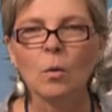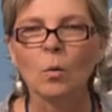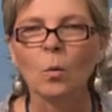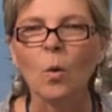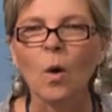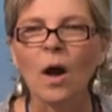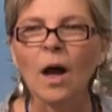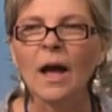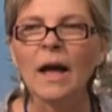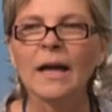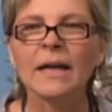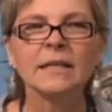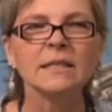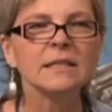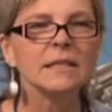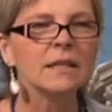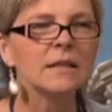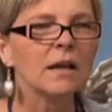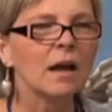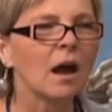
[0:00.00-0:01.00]
Why
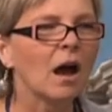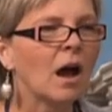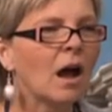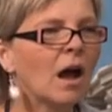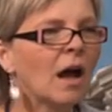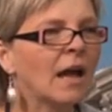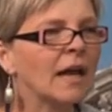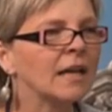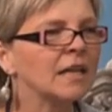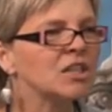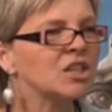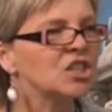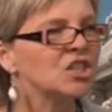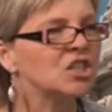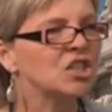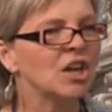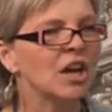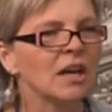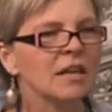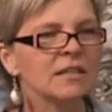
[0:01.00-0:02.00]
did I
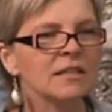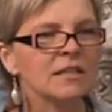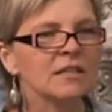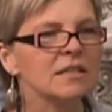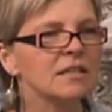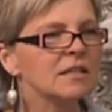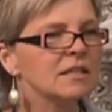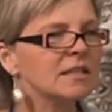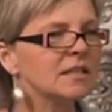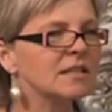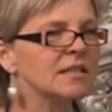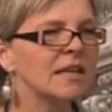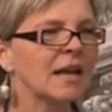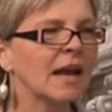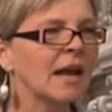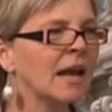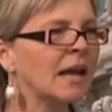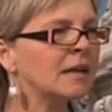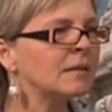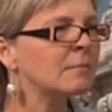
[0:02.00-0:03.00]
just
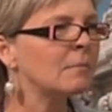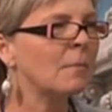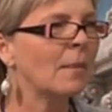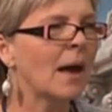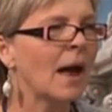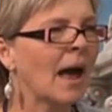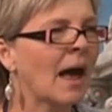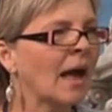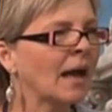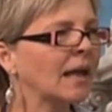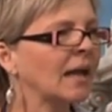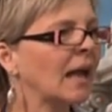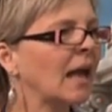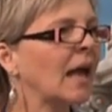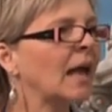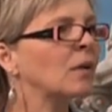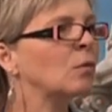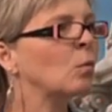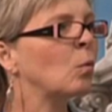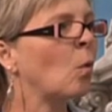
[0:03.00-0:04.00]
stand back
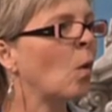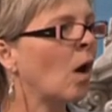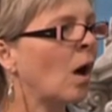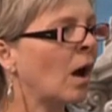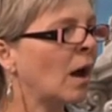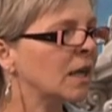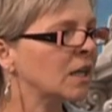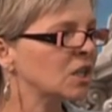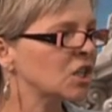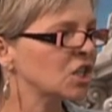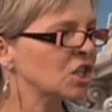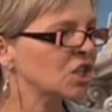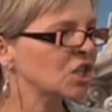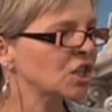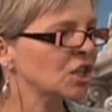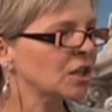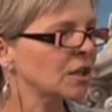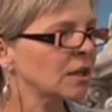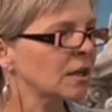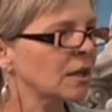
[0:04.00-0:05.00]
and watch
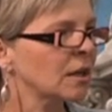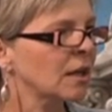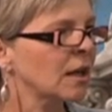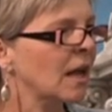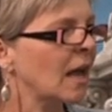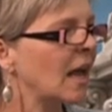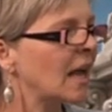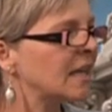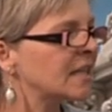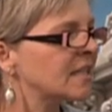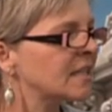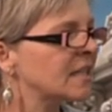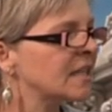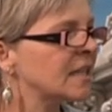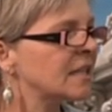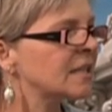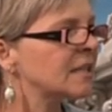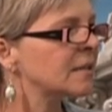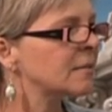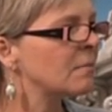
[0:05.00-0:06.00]
as
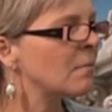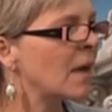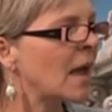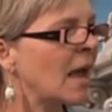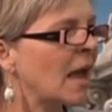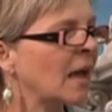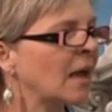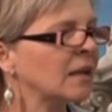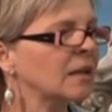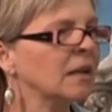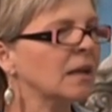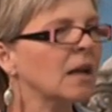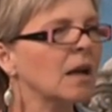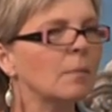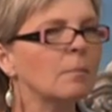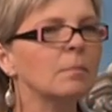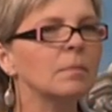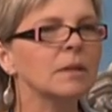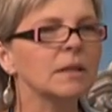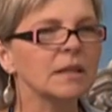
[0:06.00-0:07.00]
this man
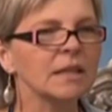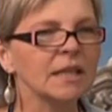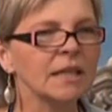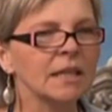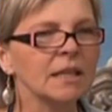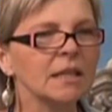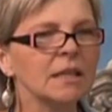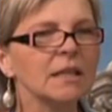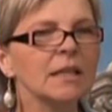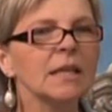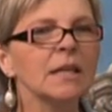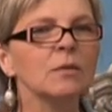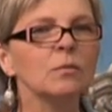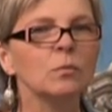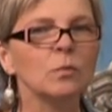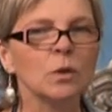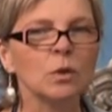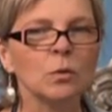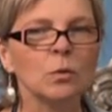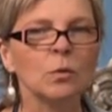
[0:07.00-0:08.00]
completely
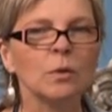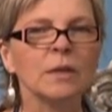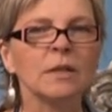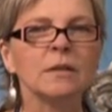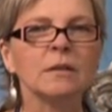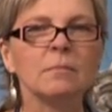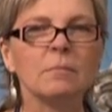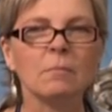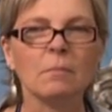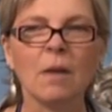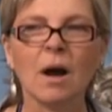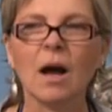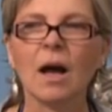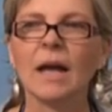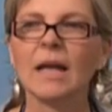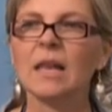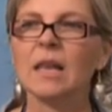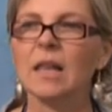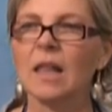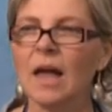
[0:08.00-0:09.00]
ruined
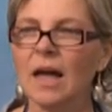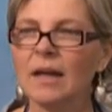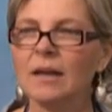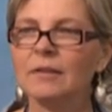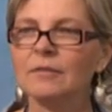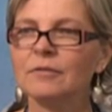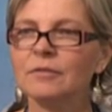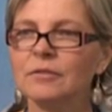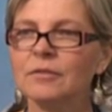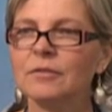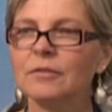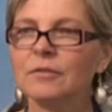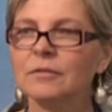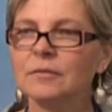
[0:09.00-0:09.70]
my life?